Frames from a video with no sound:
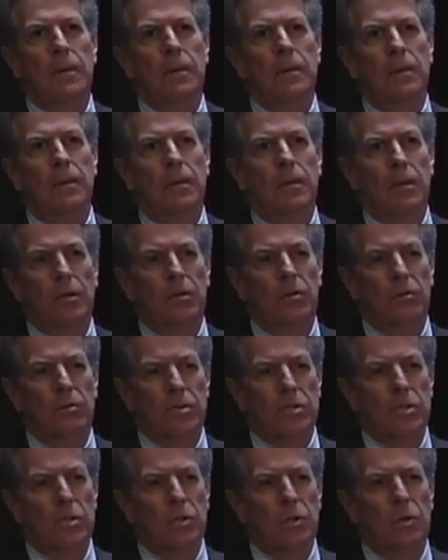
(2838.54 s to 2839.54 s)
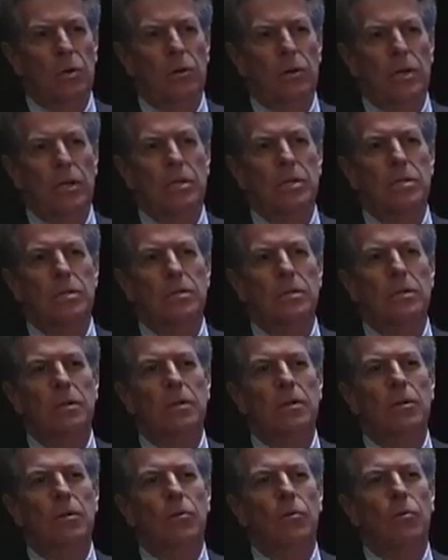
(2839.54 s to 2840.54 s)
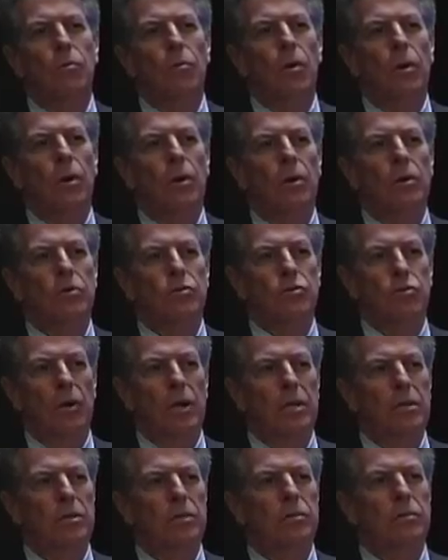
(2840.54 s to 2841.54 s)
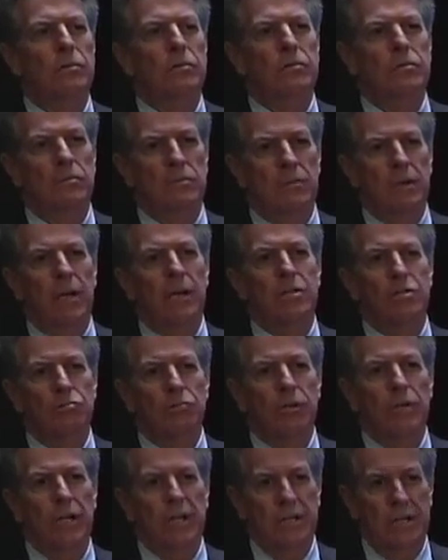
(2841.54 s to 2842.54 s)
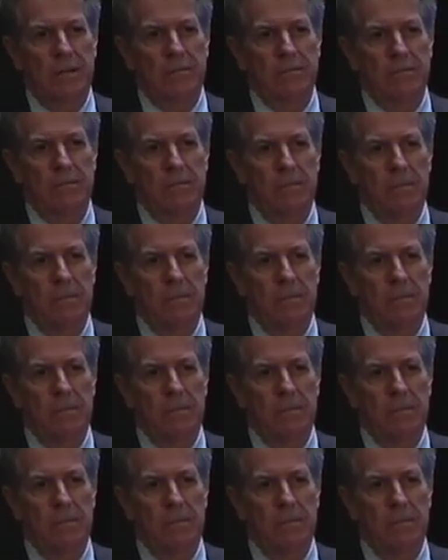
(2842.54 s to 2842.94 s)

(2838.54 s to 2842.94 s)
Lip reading: the US authorities were trying to extradite him.